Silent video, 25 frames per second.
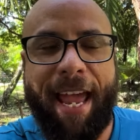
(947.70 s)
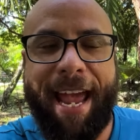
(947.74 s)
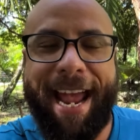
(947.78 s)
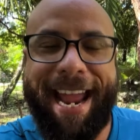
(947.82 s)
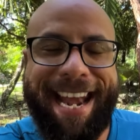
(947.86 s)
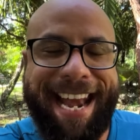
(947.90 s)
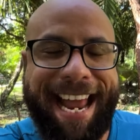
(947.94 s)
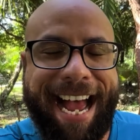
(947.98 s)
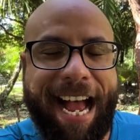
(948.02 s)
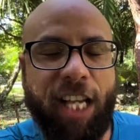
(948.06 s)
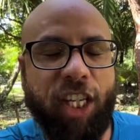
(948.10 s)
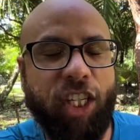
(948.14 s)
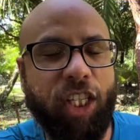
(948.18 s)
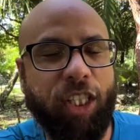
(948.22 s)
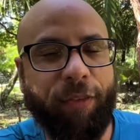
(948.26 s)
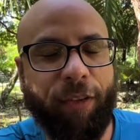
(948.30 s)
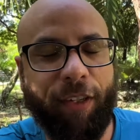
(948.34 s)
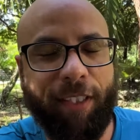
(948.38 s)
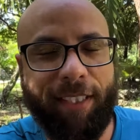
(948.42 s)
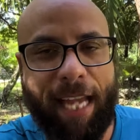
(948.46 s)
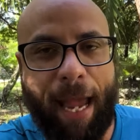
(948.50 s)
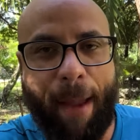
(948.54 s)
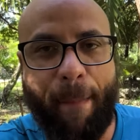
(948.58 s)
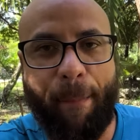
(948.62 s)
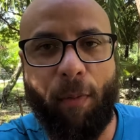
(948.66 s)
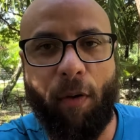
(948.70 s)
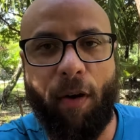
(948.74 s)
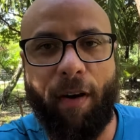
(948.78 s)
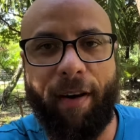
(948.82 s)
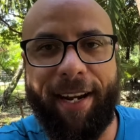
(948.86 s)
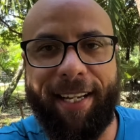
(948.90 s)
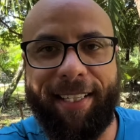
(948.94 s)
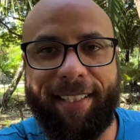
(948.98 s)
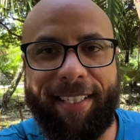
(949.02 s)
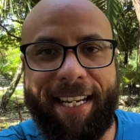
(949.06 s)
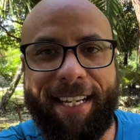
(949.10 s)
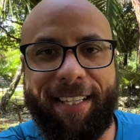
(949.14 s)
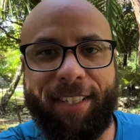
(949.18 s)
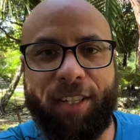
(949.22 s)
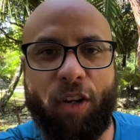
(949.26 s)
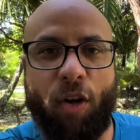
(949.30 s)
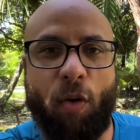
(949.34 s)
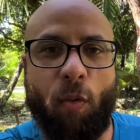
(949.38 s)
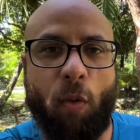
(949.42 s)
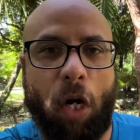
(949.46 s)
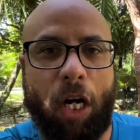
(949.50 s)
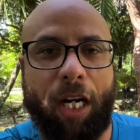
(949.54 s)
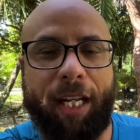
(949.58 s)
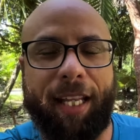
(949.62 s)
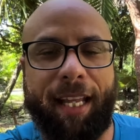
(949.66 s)
And not just for temporary
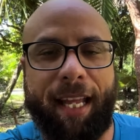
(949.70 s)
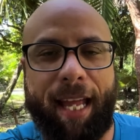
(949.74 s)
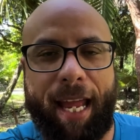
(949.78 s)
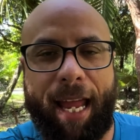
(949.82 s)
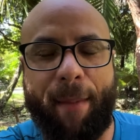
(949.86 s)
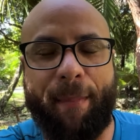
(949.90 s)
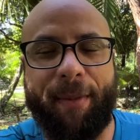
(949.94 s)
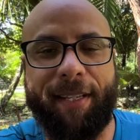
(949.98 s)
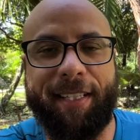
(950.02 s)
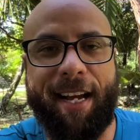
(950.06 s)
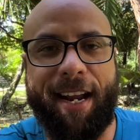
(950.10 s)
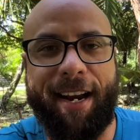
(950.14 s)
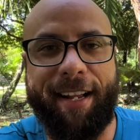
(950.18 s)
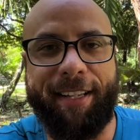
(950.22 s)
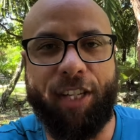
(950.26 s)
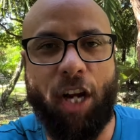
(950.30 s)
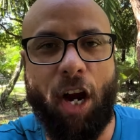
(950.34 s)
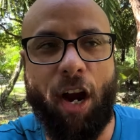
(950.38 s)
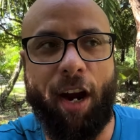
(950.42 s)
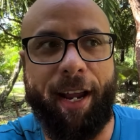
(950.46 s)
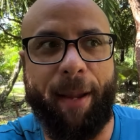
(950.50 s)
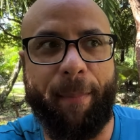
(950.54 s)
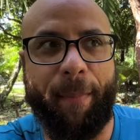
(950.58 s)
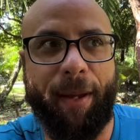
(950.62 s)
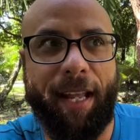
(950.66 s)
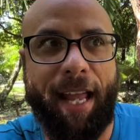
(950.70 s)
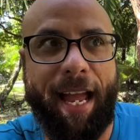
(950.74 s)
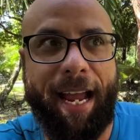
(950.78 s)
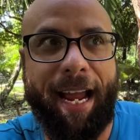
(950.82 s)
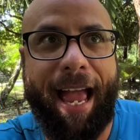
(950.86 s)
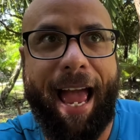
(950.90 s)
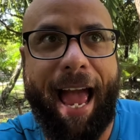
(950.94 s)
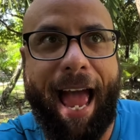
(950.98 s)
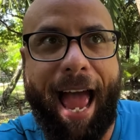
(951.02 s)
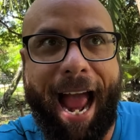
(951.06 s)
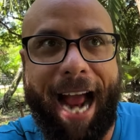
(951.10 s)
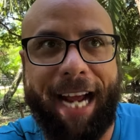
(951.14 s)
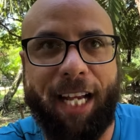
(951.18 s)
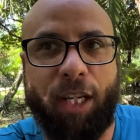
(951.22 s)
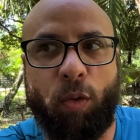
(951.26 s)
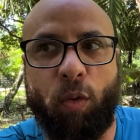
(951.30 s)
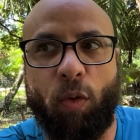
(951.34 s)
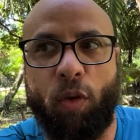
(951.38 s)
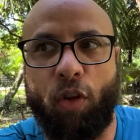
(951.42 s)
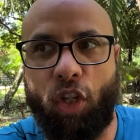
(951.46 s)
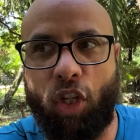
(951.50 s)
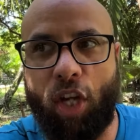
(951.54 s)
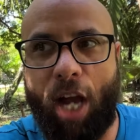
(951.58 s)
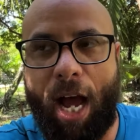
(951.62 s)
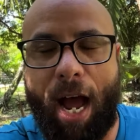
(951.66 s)
seasonal work like Amazon and Target, but like
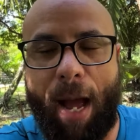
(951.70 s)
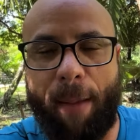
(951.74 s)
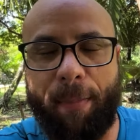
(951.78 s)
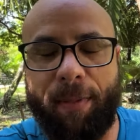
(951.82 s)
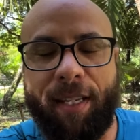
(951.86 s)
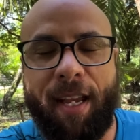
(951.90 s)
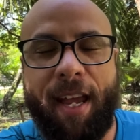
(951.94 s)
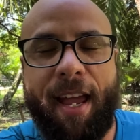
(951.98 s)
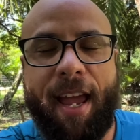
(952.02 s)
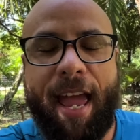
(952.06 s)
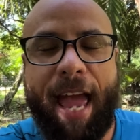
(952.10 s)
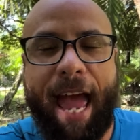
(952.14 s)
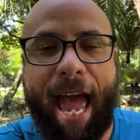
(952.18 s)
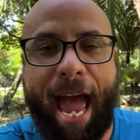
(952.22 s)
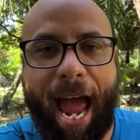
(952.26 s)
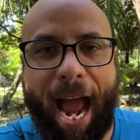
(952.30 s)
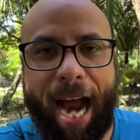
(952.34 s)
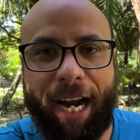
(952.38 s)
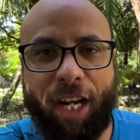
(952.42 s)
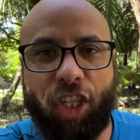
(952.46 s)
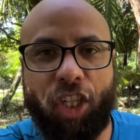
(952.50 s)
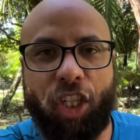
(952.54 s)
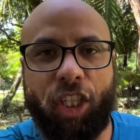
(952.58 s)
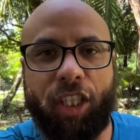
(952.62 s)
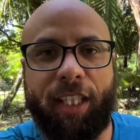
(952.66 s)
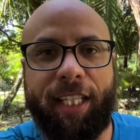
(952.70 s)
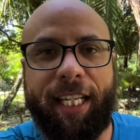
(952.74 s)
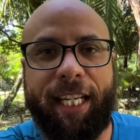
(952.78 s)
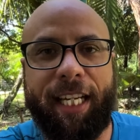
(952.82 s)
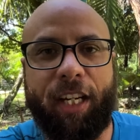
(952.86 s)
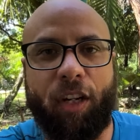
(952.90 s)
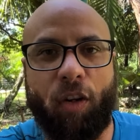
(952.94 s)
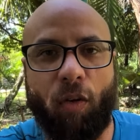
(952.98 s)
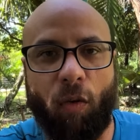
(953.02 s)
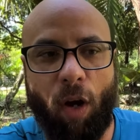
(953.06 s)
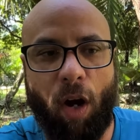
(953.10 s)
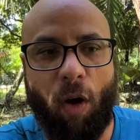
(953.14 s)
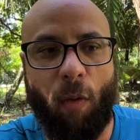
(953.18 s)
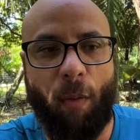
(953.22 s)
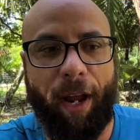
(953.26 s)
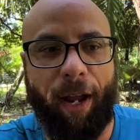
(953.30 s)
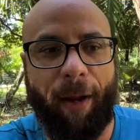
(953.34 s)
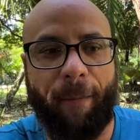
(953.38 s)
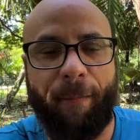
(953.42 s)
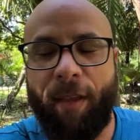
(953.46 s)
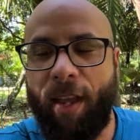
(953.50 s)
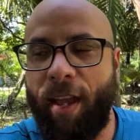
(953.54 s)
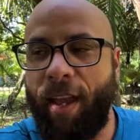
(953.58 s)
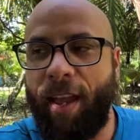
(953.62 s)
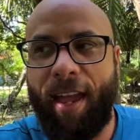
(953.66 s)
actual jobs, actually
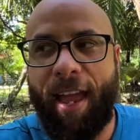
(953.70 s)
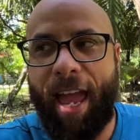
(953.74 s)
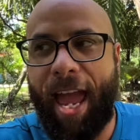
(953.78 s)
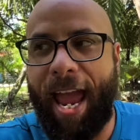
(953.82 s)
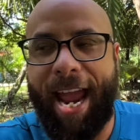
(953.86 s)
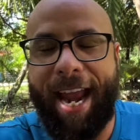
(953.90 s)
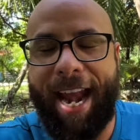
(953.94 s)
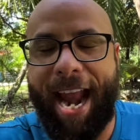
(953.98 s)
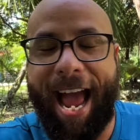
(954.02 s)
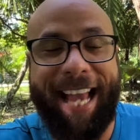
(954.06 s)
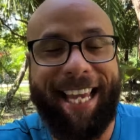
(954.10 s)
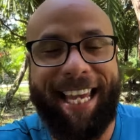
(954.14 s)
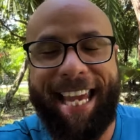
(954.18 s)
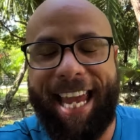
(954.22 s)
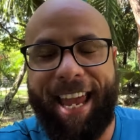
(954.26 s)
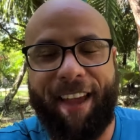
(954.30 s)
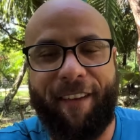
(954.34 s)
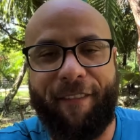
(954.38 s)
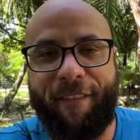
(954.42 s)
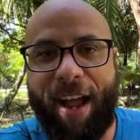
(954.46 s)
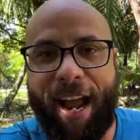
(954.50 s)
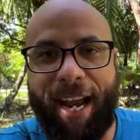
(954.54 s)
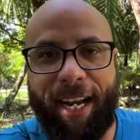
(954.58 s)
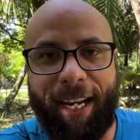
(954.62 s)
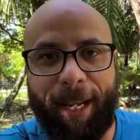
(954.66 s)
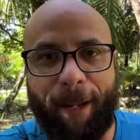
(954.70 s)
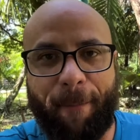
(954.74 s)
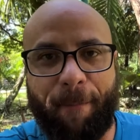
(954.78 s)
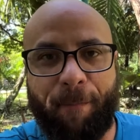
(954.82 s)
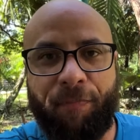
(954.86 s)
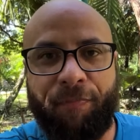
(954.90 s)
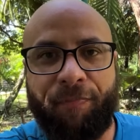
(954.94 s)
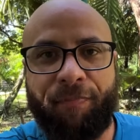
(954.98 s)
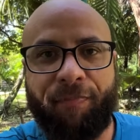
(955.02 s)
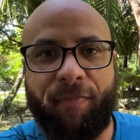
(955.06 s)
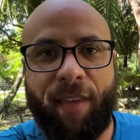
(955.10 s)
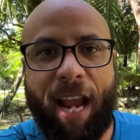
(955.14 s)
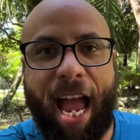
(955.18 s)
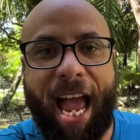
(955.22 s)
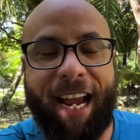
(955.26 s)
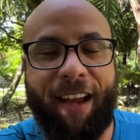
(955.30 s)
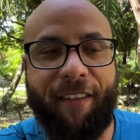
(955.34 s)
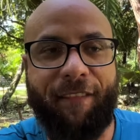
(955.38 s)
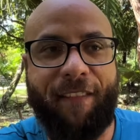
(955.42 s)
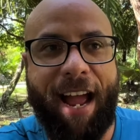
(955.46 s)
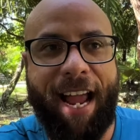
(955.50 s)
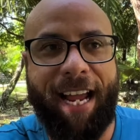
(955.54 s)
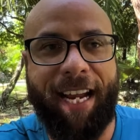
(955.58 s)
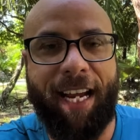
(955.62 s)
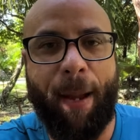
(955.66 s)
growing. And I can't find it. I
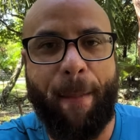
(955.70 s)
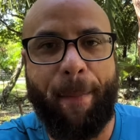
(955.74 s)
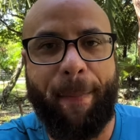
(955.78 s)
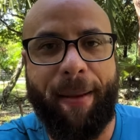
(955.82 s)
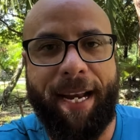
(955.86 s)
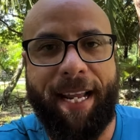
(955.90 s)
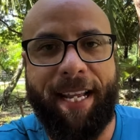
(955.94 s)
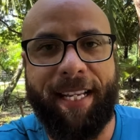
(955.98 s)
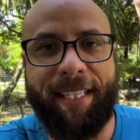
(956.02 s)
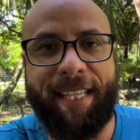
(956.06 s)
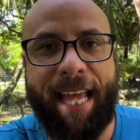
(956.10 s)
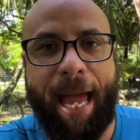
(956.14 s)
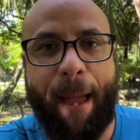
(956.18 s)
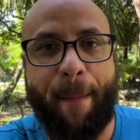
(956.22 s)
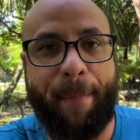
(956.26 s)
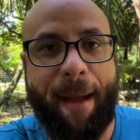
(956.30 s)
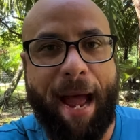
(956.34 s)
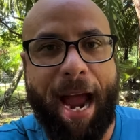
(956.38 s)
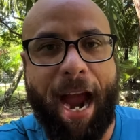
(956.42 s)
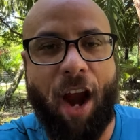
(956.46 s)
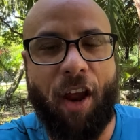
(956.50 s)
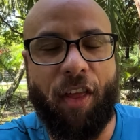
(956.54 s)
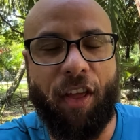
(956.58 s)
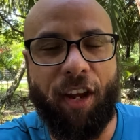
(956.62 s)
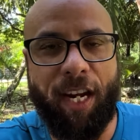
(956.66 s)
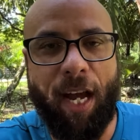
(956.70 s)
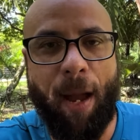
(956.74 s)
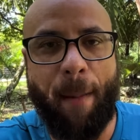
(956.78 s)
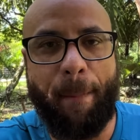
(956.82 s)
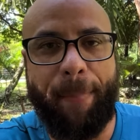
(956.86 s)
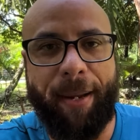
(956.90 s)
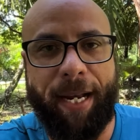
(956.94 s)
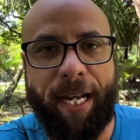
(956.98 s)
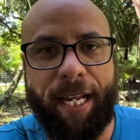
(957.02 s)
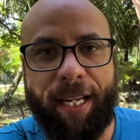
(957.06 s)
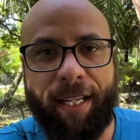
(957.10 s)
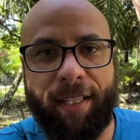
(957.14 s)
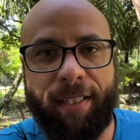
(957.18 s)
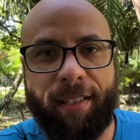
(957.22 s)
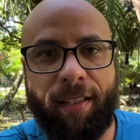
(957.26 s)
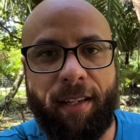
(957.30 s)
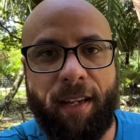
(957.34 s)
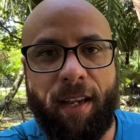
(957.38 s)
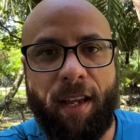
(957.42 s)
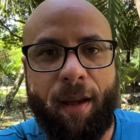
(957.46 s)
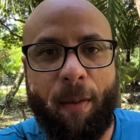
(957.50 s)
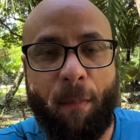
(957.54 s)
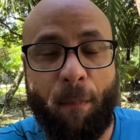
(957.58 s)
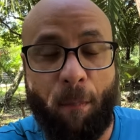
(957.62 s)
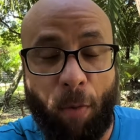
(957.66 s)
can find companies that buy other companies,
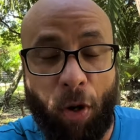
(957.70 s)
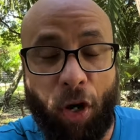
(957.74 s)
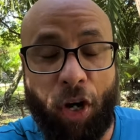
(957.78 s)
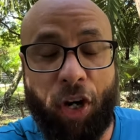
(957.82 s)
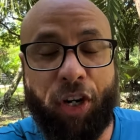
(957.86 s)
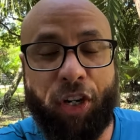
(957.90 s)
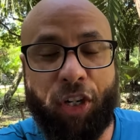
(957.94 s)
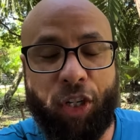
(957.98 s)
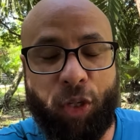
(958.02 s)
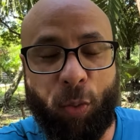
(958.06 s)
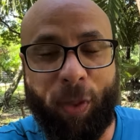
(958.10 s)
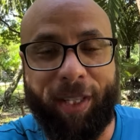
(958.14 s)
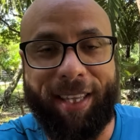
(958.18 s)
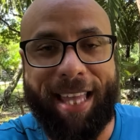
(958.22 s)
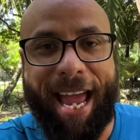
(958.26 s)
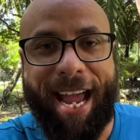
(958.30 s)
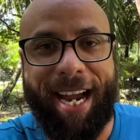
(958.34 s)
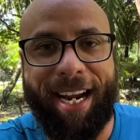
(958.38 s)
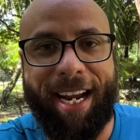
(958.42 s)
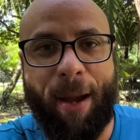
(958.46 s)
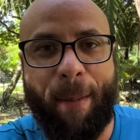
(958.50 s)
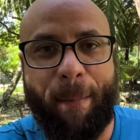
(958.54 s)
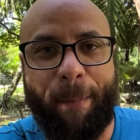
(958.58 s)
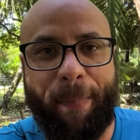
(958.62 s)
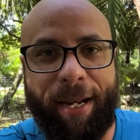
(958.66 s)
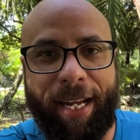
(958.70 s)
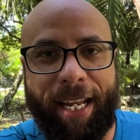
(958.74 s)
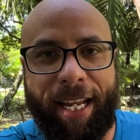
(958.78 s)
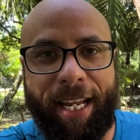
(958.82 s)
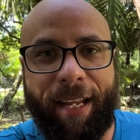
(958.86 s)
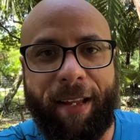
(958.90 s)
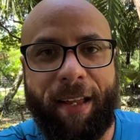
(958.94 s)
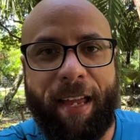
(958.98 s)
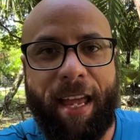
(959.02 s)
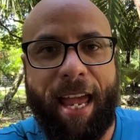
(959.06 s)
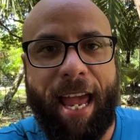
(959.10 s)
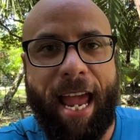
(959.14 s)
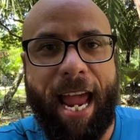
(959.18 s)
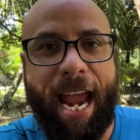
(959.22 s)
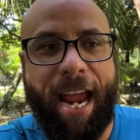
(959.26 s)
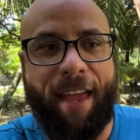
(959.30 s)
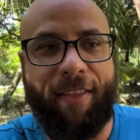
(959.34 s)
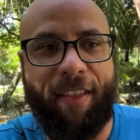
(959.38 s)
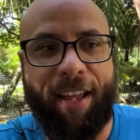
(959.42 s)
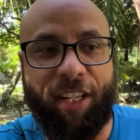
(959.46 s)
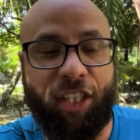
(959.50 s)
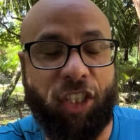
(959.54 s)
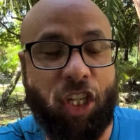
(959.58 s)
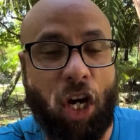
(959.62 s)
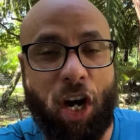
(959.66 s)
merge with that company,
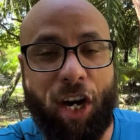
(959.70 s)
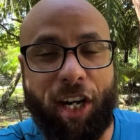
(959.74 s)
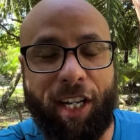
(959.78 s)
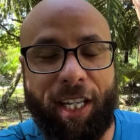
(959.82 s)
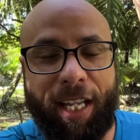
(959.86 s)
and they start